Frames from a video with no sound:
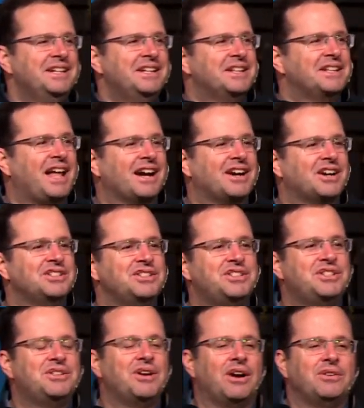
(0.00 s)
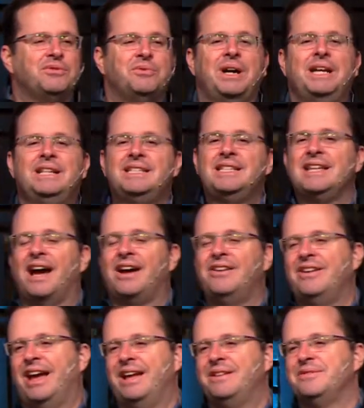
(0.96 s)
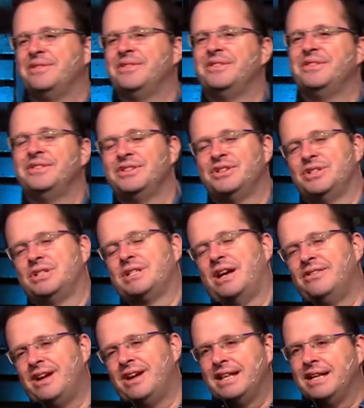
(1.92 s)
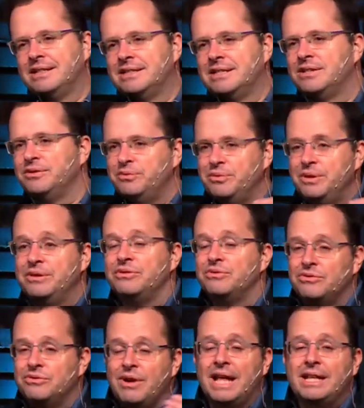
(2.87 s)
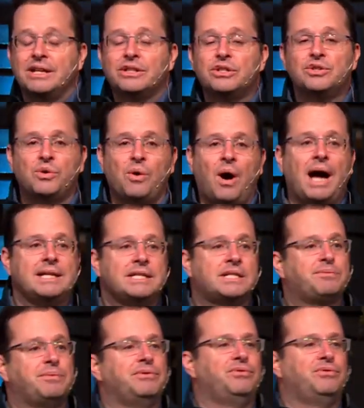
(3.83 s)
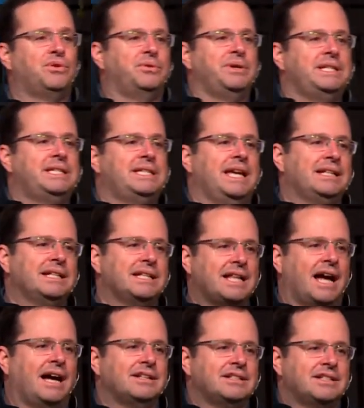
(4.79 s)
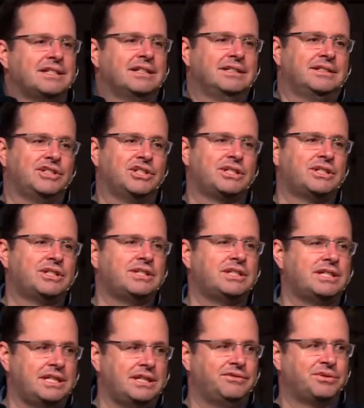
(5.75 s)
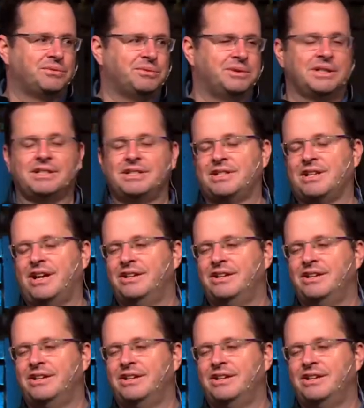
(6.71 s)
like on Wednesday, we run it twice before we send it out, just to see if it works.